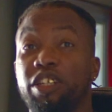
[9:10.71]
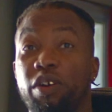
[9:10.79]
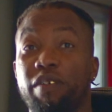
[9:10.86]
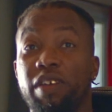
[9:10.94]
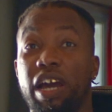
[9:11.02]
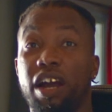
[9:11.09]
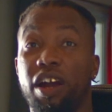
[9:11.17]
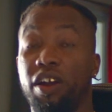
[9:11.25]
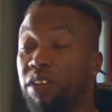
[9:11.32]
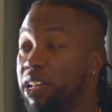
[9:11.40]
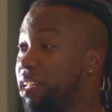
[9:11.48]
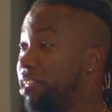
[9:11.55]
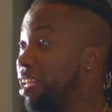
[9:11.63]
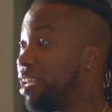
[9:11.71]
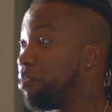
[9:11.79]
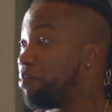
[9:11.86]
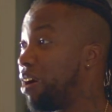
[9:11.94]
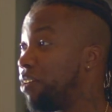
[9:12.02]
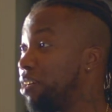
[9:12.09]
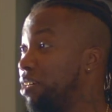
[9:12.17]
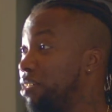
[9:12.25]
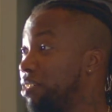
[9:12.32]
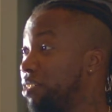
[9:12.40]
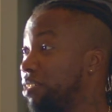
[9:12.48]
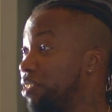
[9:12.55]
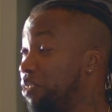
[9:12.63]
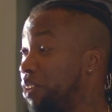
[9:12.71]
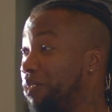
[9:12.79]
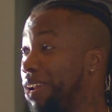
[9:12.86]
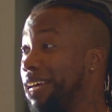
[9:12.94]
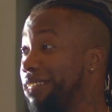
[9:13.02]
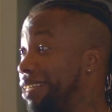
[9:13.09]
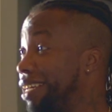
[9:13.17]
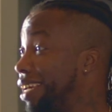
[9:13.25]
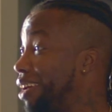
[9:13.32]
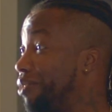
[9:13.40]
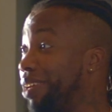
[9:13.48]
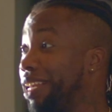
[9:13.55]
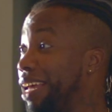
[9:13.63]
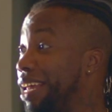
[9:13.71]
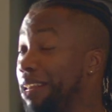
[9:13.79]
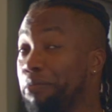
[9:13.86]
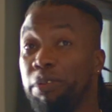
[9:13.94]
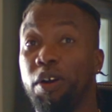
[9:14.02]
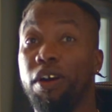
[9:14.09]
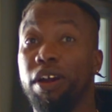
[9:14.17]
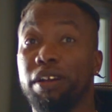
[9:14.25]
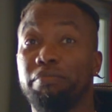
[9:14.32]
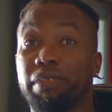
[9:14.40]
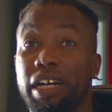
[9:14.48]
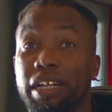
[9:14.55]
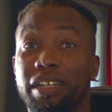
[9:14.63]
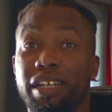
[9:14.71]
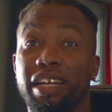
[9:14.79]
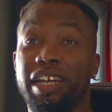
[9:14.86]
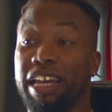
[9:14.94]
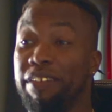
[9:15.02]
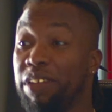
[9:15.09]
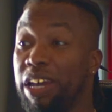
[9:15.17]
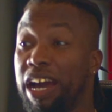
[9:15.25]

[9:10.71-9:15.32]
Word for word: so if y'all heard anything about us, you yeah. know, not saying that we that important, but if